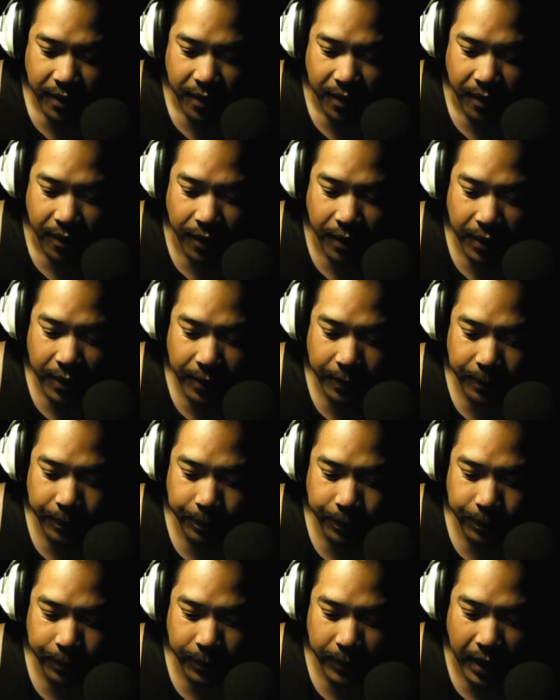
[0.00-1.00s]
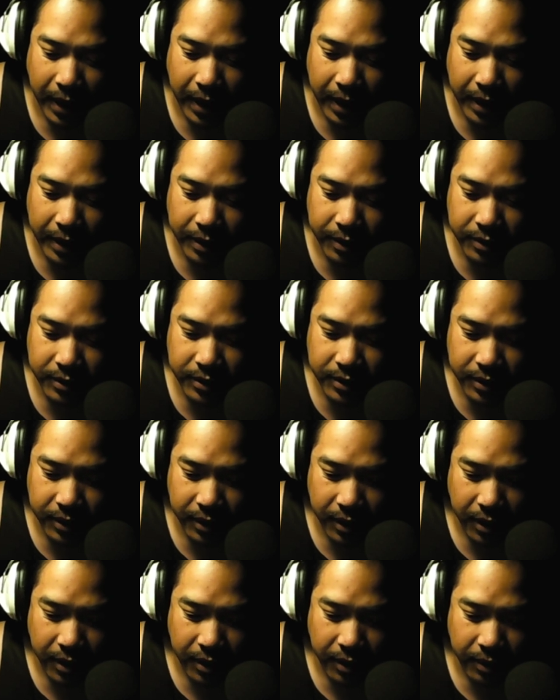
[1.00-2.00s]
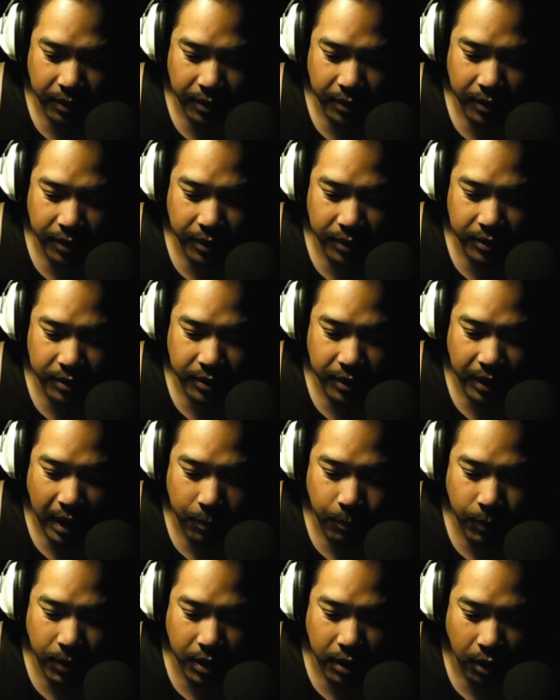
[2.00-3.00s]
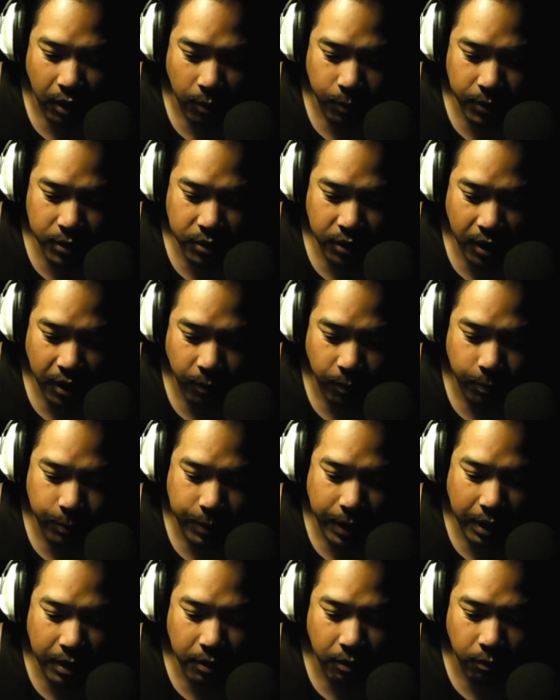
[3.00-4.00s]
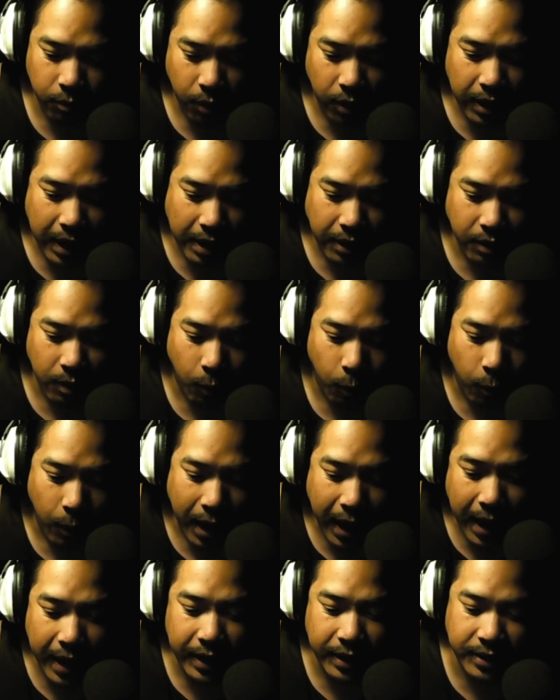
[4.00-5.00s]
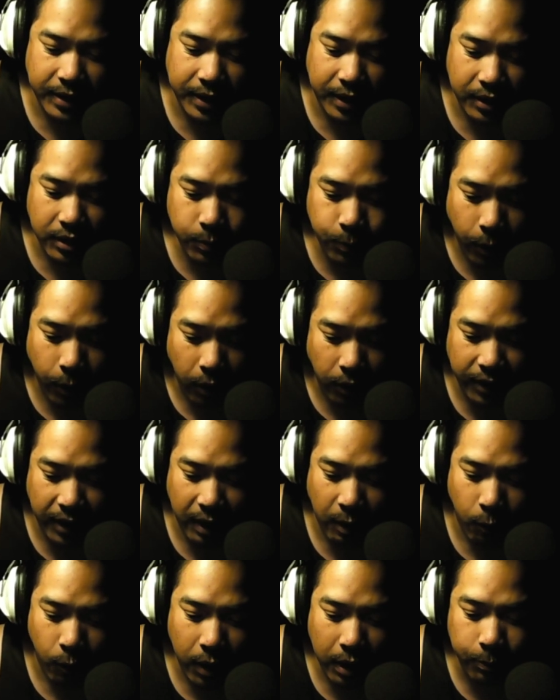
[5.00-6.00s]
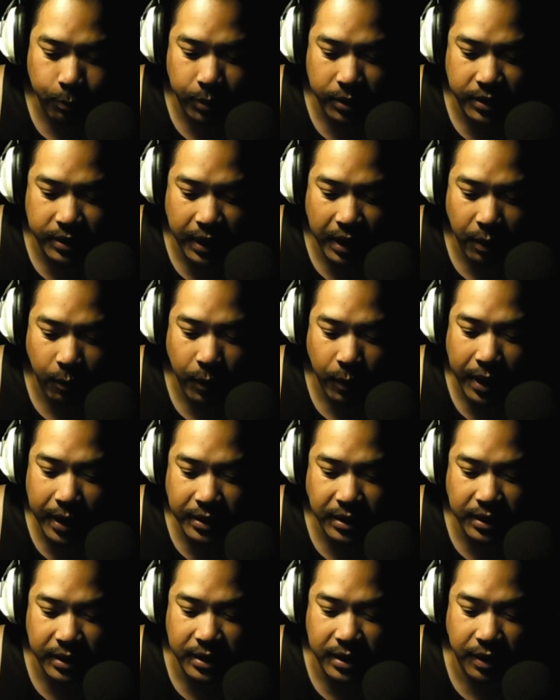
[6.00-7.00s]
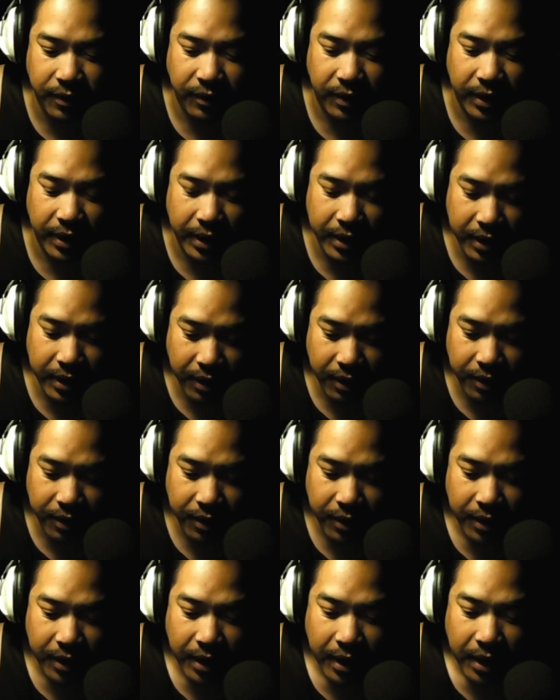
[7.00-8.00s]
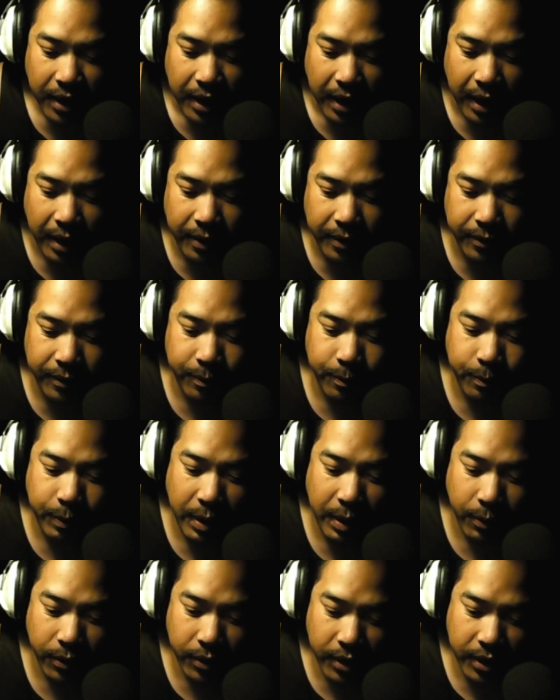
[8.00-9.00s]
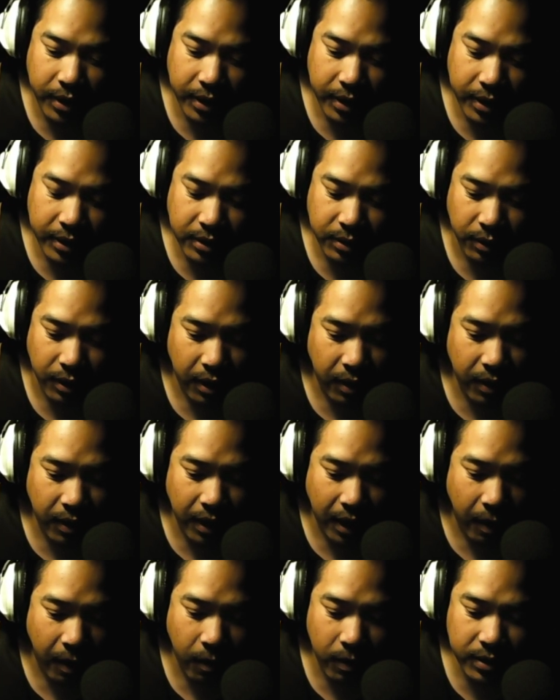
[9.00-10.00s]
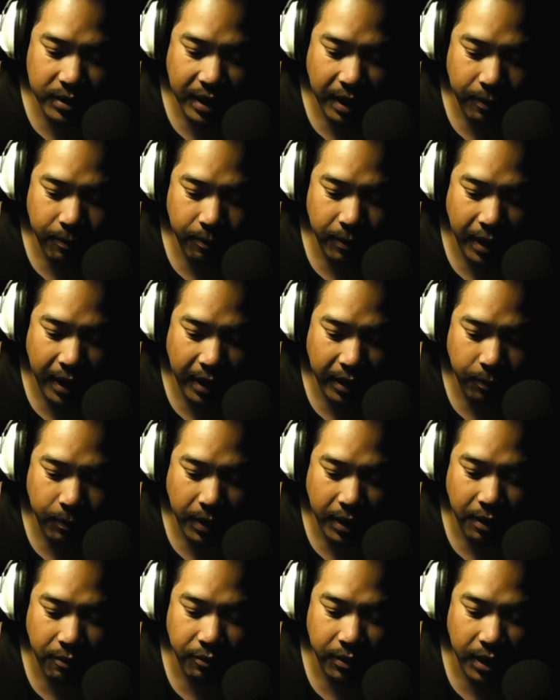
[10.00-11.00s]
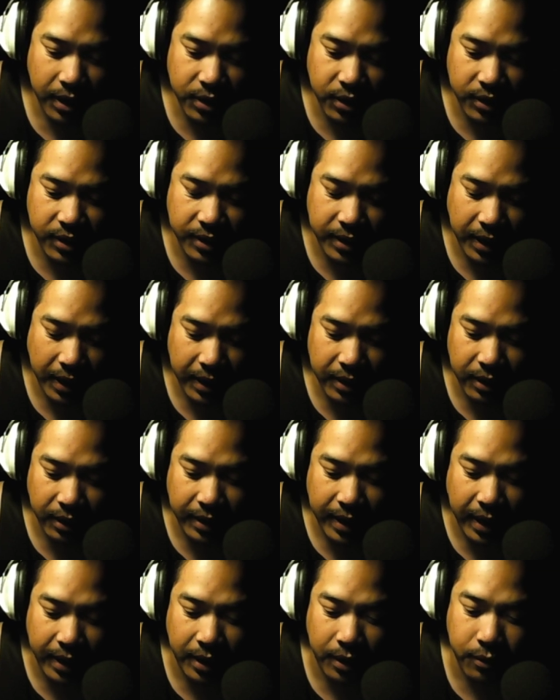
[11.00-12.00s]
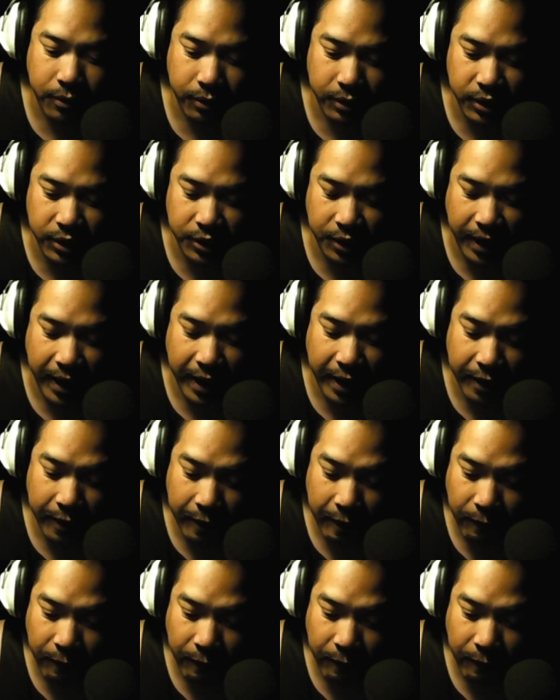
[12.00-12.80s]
All right, and there's Amy Klobuchar, Beto O'Rourke. I don't know why he's in there. He's polling at 1%. Why is he still in there? And Pete Buttigieg always had to make a religious thing, attacking Christianity.